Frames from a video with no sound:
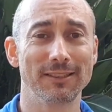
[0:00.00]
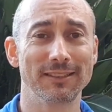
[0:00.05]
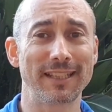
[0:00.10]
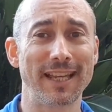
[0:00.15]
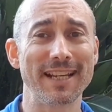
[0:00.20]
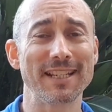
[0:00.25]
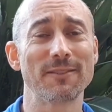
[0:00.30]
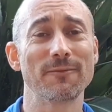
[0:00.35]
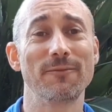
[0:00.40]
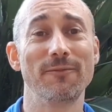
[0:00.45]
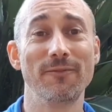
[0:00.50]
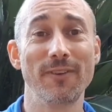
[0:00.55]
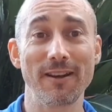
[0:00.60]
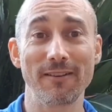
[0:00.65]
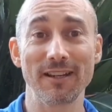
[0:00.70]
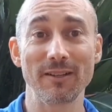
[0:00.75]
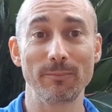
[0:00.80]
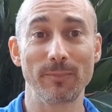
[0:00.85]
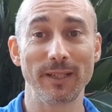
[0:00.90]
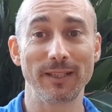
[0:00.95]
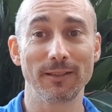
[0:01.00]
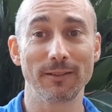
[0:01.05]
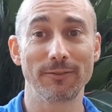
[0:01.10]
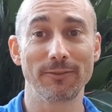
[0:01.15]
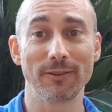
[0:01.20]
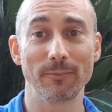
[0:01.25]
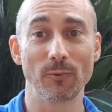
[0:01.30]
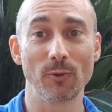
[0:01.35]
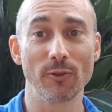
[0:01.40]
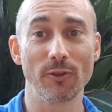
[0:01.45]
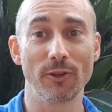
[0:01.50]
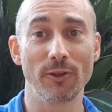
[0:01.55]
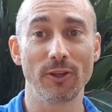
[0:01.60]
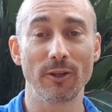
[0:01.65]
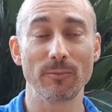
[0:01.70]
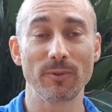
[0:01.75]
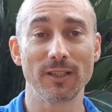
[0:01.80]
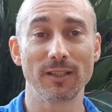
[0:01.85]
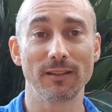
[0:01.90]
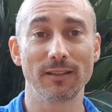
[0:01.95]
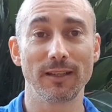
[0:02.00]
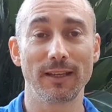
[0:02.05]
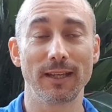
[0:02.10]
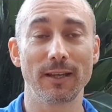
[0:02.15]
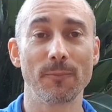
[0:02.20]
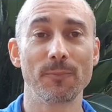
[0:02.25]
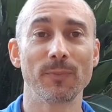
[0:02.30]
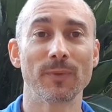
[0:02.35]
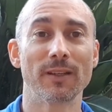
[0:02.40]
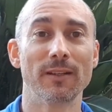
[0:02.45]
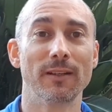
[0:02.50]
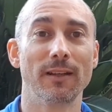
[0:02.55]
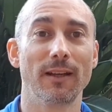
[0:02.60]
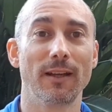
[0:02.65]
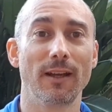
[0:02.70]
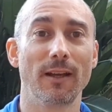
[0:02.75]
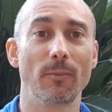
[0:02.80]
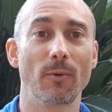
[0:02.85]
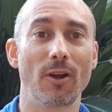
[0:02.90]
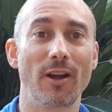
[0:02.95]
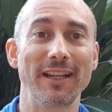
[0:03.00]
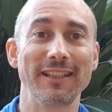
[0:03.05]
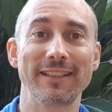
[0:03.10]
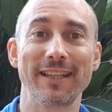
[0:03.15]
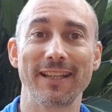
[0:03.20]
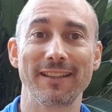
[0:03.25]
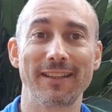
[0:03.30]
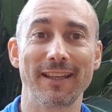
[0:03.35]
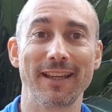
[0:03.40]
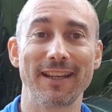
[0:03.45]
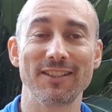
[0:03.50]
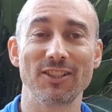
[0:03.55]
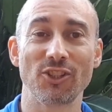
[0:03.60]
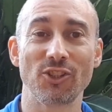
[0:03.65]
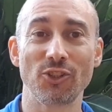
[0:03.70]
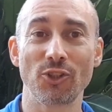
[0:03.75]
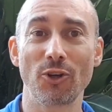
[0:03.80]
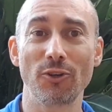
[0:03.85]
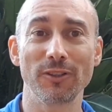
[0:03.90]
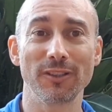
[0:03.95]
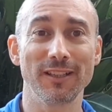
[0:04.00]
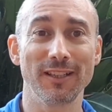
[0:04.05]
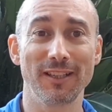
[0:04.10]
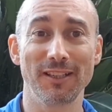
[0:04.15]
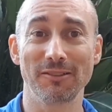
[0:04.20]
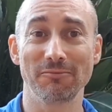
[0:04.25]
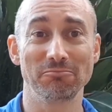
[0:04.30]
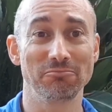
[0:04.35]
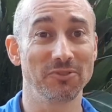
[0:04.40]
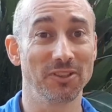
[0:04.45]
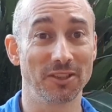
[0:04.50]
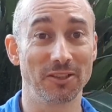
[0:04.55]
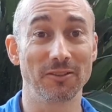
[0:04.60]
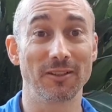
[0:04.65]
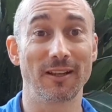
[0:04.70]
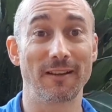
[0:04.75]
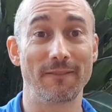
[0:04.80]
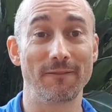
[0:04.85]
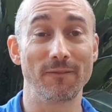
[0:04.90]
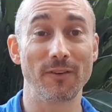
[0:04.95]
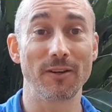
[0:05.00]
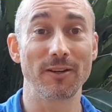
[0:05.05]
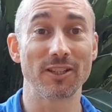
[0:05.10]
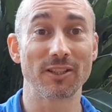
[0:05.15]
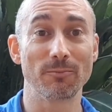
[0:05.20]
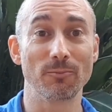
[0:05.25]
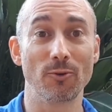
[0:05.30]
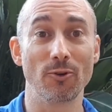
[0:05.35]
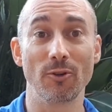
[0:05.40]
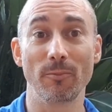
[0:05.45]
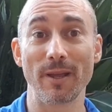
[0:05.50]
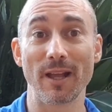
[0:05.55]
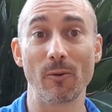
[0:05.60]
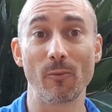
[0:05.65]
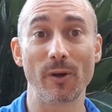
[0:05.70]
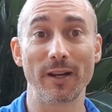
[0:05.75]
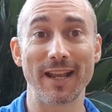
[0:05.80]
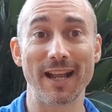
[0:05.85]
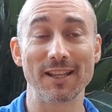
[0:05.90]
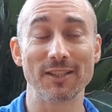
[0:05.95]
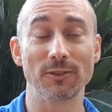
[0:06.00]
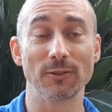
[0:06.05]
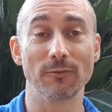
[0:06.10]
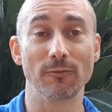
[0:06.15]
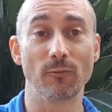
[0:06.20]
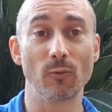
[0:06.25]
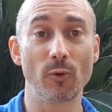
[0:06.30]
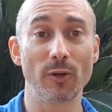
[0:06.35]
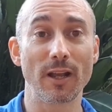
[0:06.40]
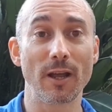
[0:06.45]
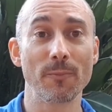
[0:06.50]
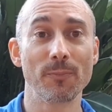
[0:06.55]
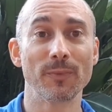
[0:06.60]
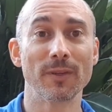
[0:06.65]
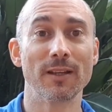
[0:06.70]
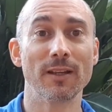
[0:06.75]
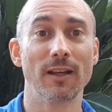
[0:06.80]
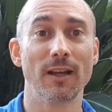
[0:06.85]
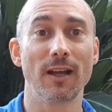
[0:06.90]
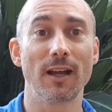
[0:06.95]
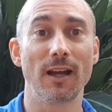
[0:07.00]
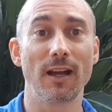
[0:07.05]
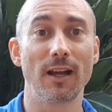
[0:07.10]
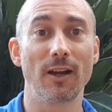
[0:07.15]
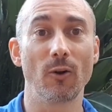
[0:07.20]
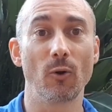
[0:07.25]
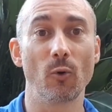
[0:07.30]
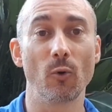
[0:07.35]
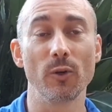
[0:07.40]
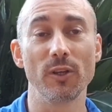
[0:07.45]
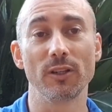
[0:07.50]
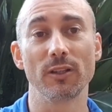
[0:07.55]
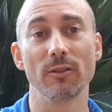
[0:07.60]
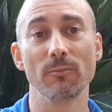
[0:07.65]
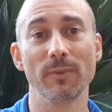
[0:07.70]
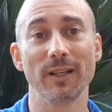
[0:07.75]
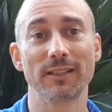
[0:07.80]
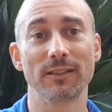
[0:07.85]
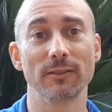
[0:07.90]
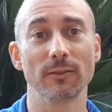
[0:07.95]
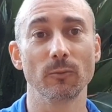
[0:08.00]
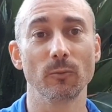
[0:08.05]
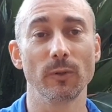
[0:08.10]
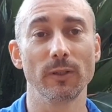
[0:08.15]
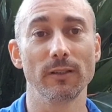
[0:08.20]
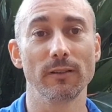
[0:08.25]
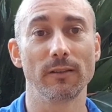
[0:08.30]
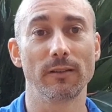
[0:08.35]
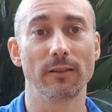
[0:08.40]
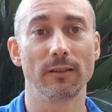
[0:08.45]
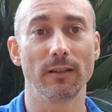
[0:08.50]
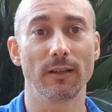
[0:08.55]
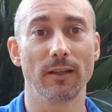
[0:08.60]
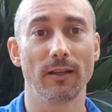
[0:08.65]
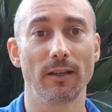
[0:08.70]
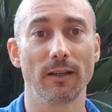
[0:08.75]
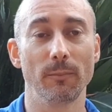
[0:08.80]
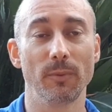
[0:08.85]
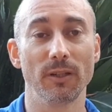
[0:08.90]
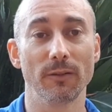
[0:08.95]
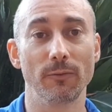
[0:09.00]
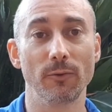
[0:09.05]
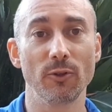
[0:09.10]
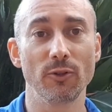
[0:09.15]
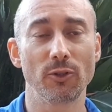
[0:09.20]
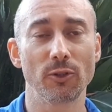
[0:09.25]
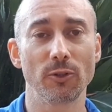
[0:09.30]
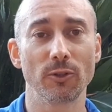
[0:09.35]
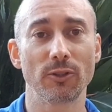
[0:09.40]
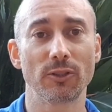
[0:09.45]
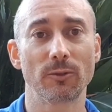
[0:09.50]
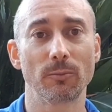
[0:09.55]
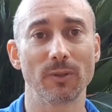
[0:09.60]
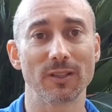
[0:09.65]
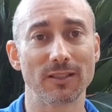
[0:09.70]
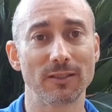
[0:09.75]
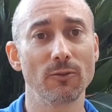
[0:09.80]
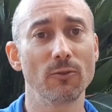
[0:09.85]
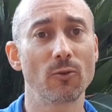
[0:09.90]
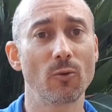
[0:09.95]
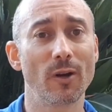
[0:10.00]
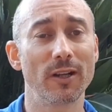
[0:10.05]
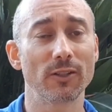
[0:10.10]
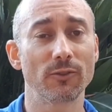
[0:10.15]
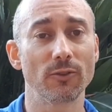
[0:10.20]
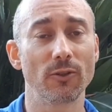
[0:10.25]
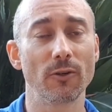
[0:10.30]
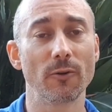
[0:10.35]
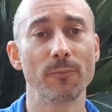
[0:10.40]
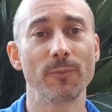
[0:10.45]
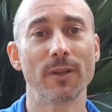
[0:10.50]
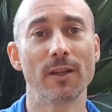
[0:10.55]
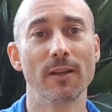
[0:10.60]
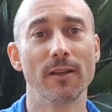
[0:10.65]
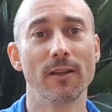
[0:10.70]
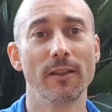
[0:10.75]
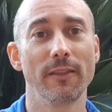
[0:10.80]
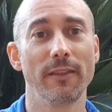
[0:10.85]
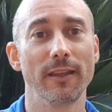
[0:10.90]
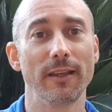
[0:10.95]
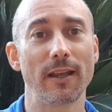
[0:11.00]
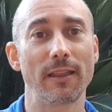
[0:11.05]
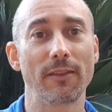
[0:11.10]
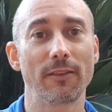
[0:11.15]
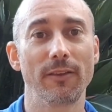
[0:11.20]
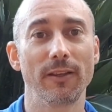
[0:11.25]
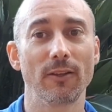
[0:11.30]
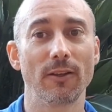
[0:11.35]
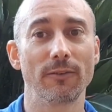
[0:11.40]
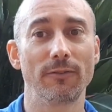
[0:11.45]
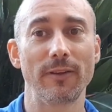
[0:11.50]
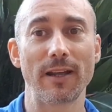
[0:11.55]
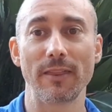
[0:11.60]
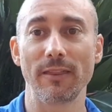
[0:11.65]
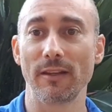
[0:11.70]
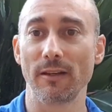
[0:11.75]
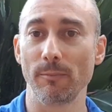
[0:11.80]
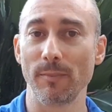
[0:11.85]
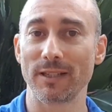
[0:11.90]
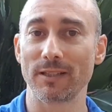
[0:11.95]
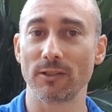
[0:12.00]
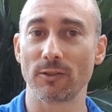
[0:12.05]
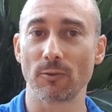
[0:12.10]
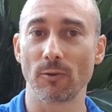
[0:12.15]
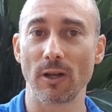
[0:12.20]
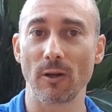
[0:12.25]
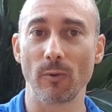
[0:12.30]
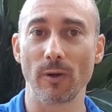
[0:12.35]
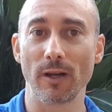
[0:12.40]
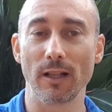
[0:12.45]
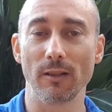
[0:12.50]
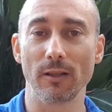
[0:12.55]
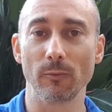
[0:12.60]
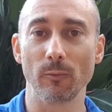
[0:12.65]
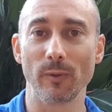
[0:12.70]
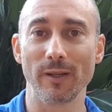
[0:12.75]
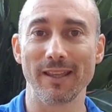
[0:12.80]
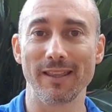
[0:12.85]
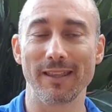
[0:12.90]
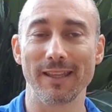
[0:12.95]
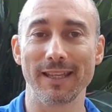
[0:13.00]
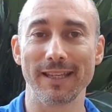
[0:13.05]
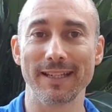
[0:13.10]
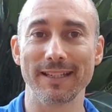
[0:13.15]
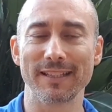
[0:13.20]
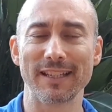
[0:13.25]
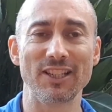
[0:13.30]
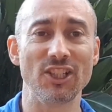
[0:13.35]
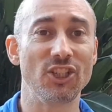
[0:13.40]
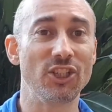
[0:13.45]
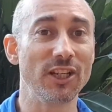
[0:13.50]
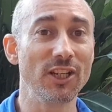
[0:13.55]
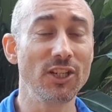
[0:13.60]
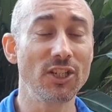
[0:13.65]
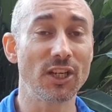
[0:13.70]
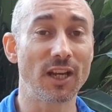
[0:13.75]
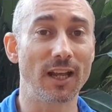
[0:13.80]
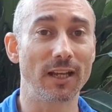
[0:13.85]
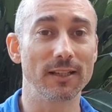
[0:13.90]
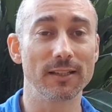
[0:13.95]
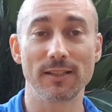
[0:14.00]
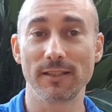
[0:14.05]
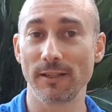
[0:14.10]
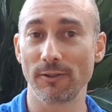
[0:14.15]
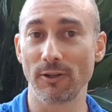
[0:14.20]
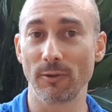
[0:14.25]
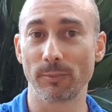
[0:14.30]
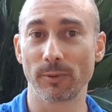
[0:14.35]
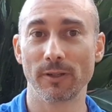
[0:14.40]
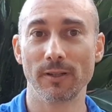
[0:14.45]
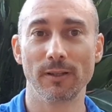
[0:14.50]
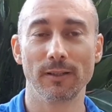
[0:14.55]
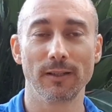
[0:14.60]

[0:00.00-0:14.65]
Tastes very bitter from all the herbs in there. I take that as a shot in a very small, about 1 ounce of water, or you can mix it with a bit of fruit juice, but still quite strong. The other thing I've found that it mixes quite well with is a ginger syrup.